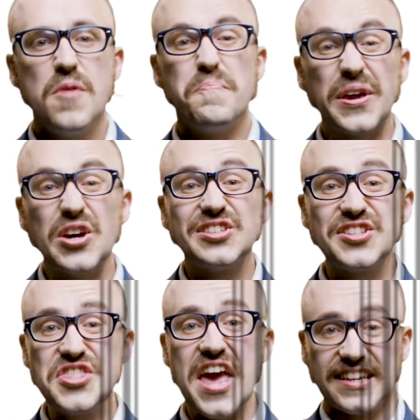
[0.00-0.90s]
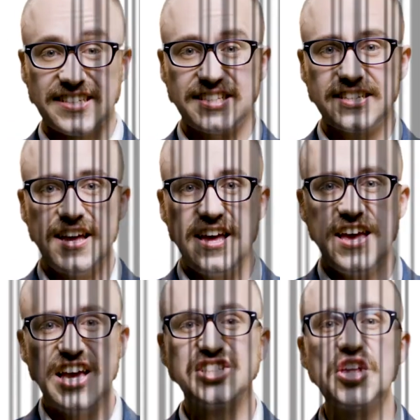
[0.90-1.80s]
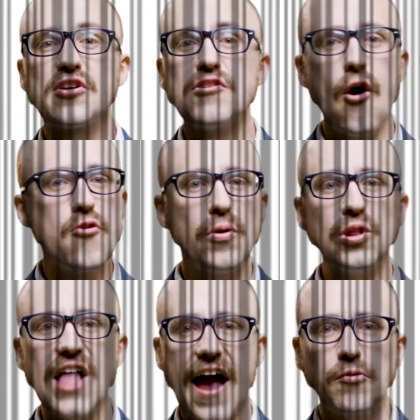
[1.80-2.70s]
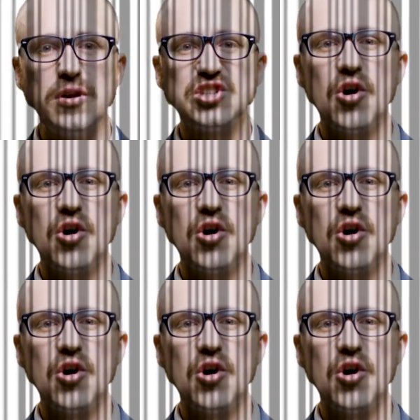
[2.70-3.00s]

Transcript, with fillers: Because this is the global language